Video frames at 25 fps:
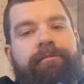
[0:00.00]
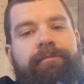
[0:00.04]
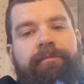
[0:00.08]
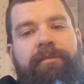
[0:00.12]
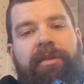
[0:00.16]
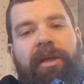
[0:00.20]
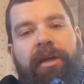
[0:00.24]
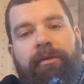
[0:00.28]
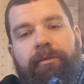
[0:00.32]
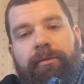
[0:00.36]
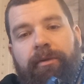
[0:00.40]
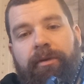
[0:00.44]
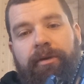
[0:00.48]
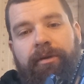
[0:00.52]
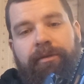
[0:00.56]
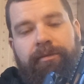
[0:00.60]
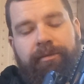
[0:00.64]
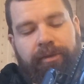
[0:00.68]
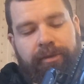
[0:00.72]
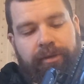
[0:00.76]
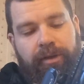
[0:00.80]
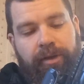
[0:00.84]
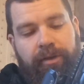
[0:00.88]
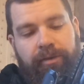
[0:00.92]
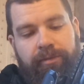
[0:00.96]
Get one
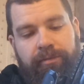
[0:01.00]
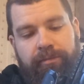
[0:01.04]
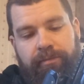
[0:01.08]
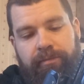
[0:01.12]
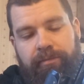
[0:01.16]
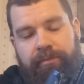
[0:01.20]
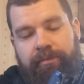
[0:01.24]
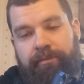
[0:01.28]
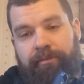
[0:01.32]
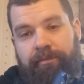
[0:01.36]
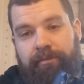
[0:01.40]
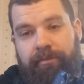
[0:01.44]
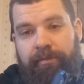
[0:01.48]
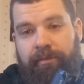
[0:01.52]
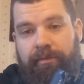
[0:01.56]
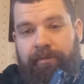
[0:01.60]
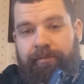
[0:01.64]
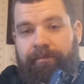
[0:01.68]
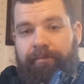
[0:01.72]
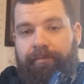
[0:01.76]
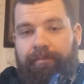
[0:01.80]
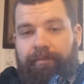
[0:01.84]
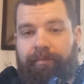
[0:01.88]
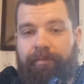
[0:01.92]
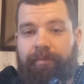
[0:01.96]
or don't.
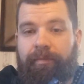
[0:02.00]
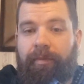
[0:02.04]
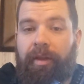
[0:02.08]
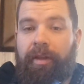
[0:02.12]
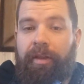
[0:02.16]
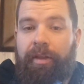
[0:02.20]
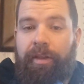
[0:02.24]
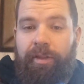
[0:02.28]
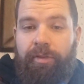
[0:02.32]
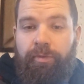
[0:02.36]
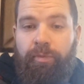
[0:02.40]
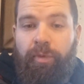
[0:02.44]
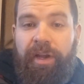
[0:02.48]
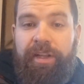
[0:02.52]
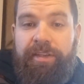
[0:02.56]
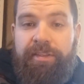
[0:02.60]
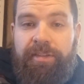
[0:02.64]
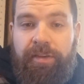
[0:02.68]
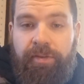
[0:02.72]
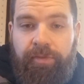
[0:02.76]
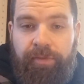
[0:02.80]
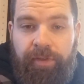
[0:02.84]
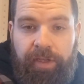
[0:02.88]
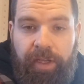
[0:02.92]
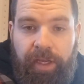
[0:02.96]
Either way, see
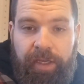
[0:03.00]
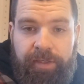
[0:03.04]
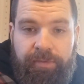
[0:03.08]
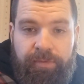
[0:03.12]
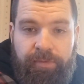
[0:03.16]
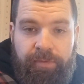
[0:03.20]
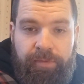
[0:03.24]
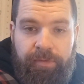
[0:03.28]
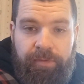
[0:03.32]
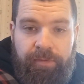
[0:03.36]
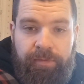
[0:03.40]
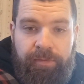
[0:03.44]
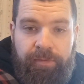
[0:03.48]
you on the next one.